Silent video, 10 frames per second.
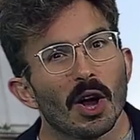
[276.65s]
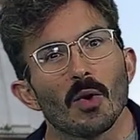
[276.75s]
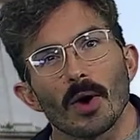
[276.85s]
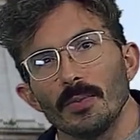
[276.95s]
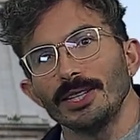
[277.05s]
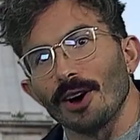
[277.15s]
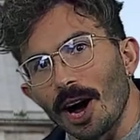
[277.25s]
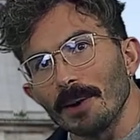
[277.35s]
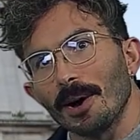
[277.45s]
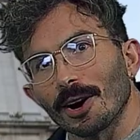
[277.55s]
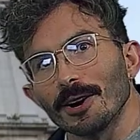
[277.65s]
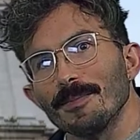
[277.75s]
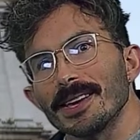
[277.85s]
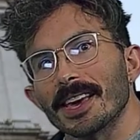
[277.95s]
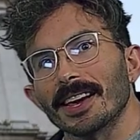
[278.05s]
when we talk about art
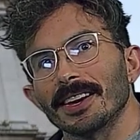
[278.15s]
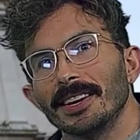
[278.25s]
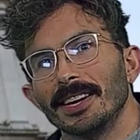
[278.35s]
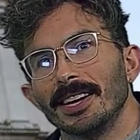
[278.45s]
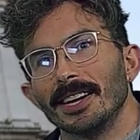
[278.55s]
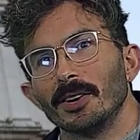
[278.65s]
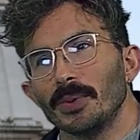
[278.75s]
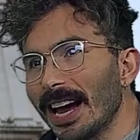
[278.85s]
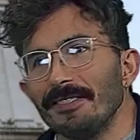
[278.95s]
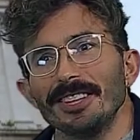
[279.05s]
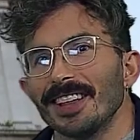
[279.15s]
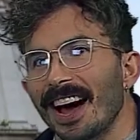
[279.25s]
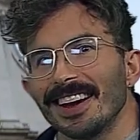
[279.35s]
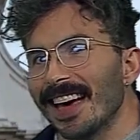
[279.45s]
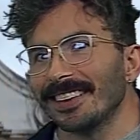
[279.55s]
making, we kind of
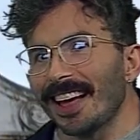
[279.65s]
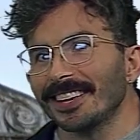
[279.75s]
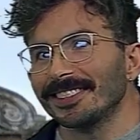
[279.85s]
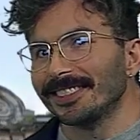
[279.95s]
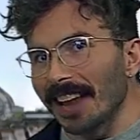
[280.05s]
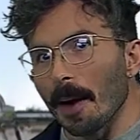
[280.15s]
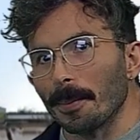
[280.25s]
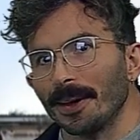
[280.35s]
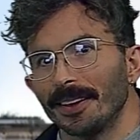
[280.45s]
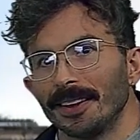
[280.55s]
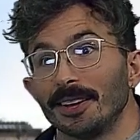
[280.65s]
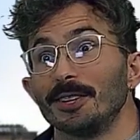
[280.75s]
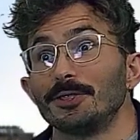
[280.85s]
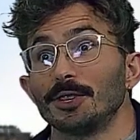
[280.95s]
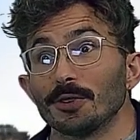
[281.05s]
elide that last step,
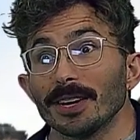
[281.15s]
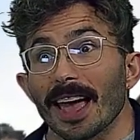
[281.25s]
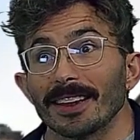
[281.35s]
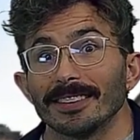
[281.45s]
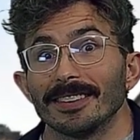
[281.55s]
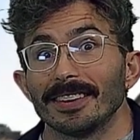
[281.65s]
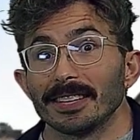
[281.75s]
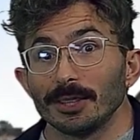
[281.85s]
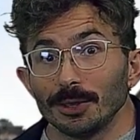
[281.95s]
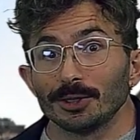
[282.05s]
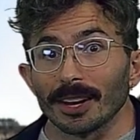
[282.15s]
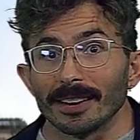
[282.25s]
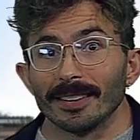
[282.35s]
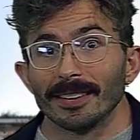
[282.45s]
to create an illusion.